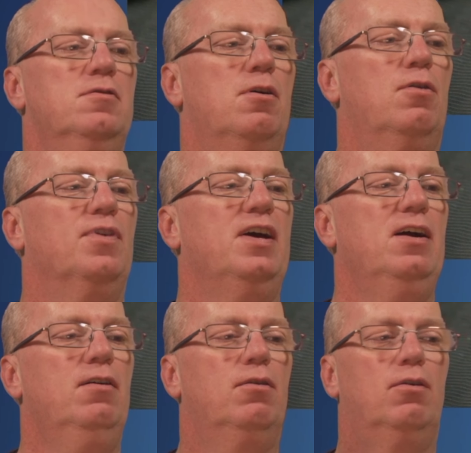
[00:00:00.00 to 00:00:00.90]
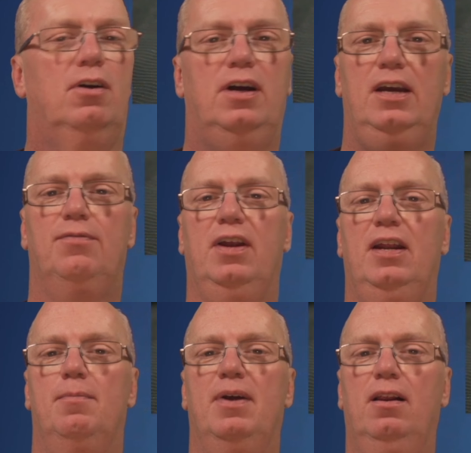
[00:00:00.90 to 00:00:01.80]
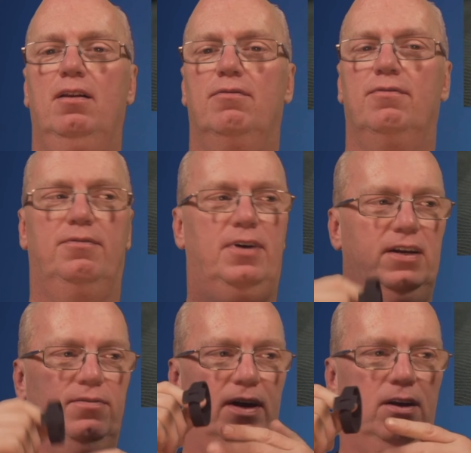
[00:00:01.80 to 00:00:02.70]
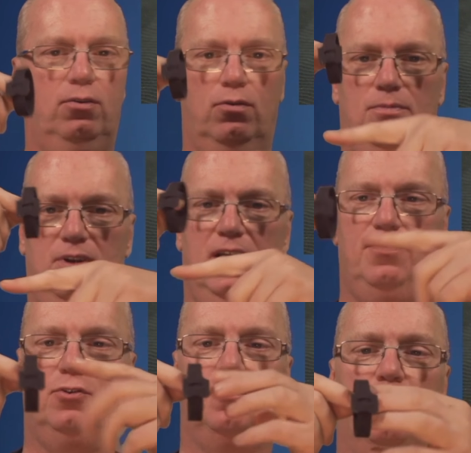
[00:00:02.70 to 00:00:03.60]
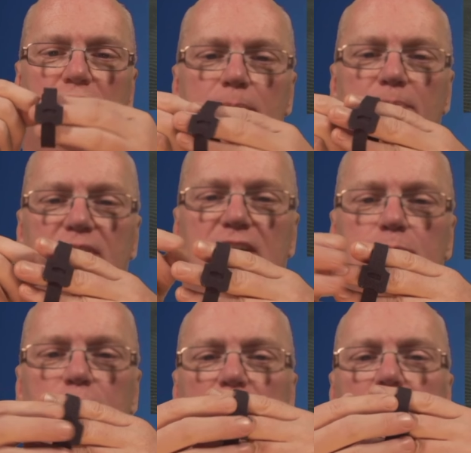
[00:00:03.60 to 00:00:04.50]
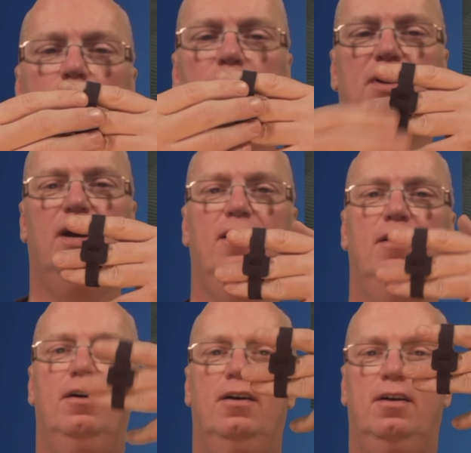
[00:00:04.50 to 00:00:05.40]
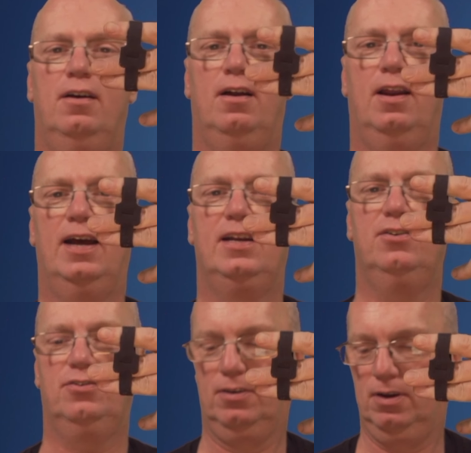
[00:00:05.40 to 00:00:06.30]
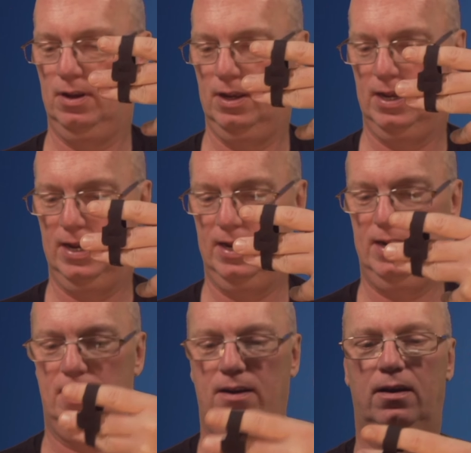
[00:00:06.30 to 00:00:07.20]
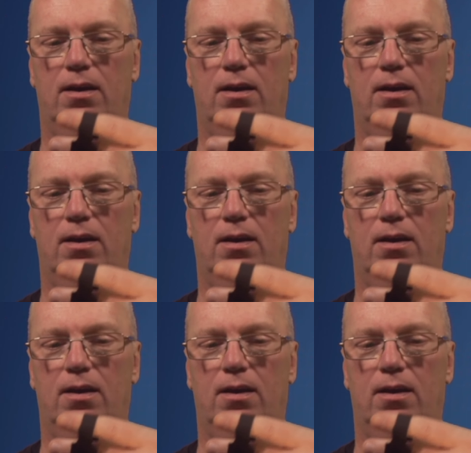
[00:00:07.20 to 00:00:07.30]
over here, or even in the middle, right, where you normally have a small clip, but just put it over there, like this, and then